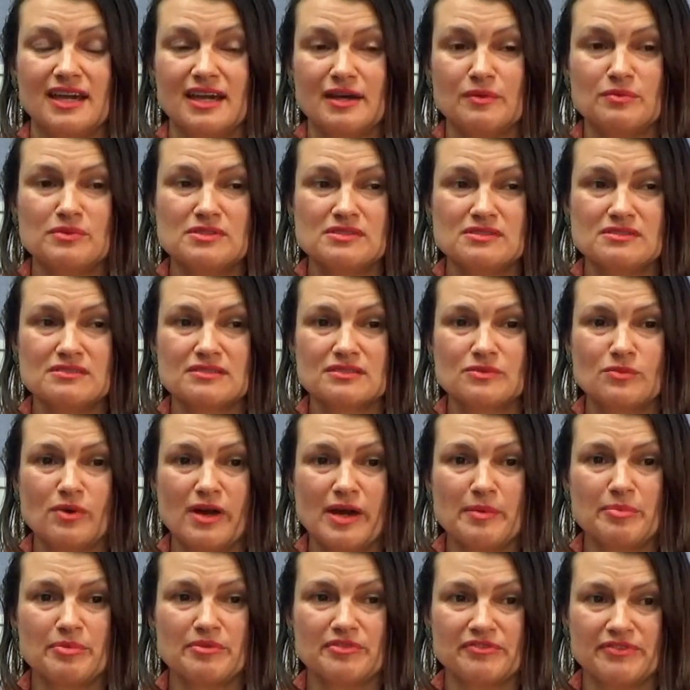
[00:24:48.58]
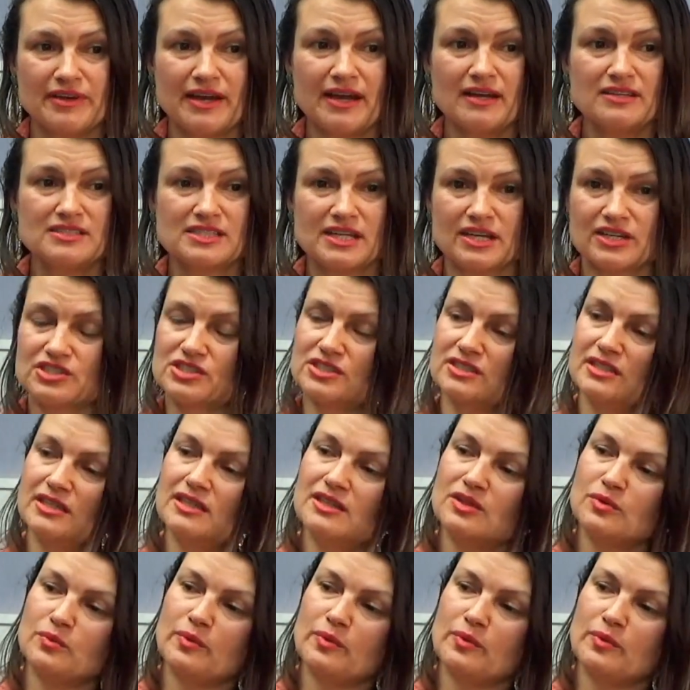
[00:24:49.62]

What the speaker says: it was quite profound, actually,